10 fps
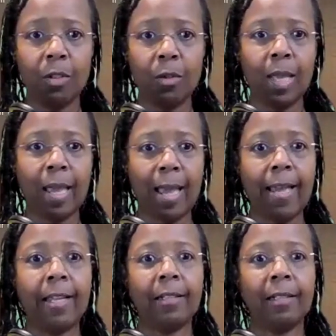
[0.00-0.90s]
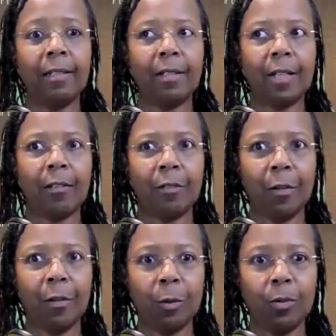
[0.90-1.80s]
you can set
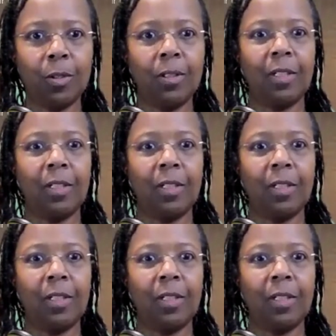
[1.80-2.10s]
ground rules